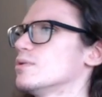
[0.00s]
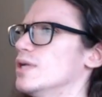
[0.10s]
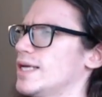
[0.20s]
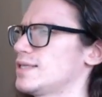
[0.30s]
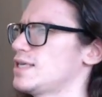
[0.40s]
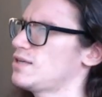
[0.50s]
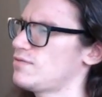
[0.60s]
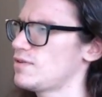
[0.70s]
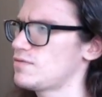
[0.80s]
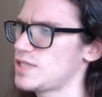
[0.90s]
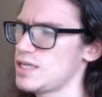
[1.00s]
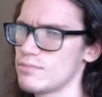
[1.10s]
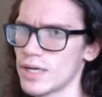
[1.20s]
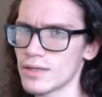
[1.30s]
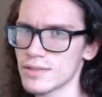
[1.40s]
like 10-15
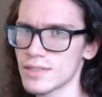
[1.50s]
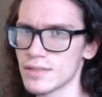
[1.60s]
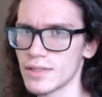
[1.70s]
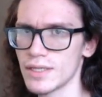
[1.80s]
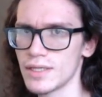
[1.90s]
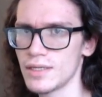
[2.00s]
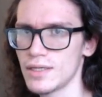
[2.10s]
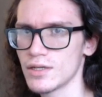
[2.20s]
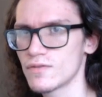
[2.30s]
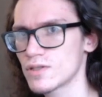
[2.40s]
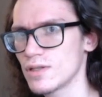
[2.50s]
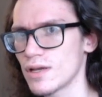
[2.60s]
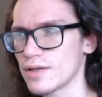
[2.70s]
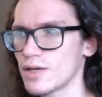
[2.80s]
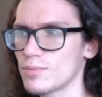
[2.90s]
bucks, and they can overclock
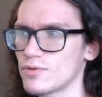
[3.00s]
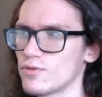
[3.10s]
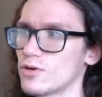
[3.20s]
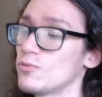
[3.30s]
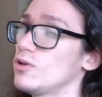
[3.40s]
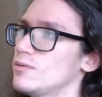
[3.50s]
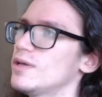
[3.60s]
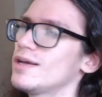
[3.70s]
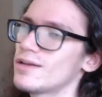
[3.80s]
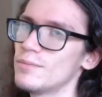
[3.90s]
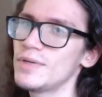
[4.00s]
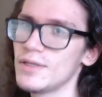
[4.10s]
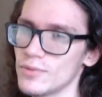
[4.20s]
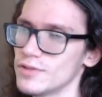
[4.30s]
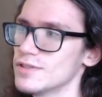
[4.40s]
and outperform. Will compete
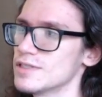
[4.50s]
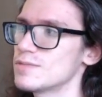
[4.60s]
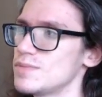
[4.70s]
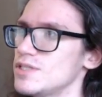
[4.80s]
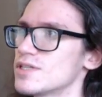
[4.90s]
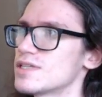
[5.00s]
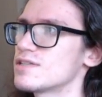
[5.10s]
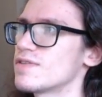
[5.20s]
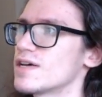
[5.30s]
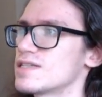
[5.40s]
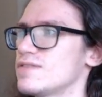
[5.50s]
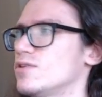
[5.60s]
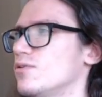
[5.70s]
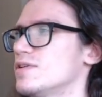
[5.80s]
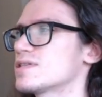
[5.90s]
with this, be just as fast, even though
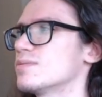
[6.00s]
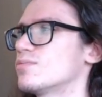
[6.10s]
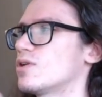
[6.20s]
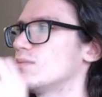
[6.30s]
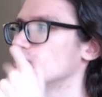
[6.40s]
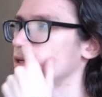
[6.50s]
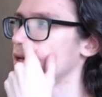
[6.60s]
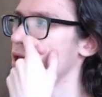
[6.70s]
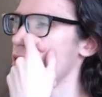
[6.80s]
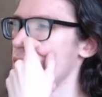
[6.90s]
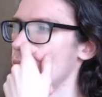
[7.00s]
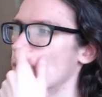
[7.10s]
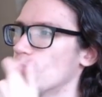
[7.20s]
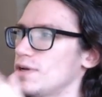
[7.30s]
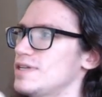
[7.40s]
this can probably
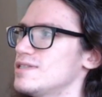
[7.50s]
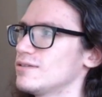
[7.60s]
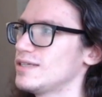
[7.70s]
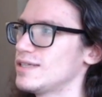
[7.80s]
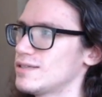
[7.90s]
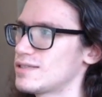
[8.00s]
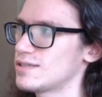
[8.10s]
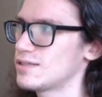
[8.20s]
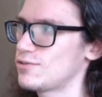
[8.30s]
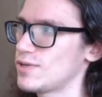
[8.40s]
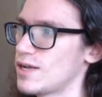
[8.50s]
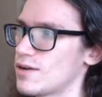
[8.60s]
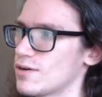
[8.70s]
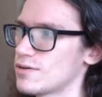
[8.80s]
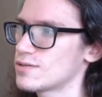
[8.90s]
more easily get to 3
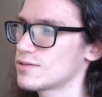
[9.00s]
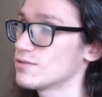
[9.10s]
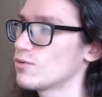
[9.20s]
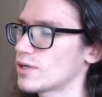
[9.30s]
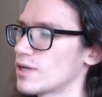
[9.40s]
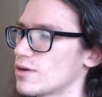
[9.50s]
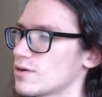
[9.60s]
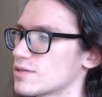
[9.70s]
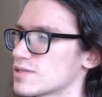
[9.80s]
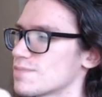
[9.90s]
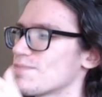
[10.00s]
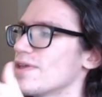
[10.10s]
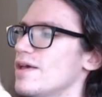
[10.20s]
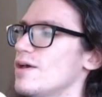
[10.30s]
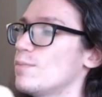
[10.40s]
gigahertz or 4 gigahertz.
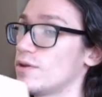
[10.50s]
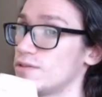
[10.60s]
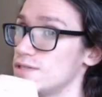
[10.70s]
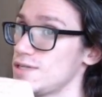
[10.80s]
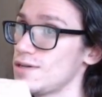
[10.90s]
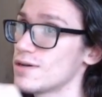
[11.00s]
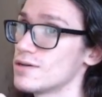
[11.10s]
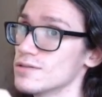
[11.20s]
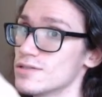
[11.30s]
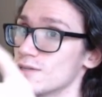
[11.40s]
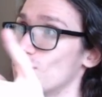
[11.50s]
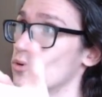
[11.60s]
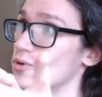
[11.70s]
But the Xeons support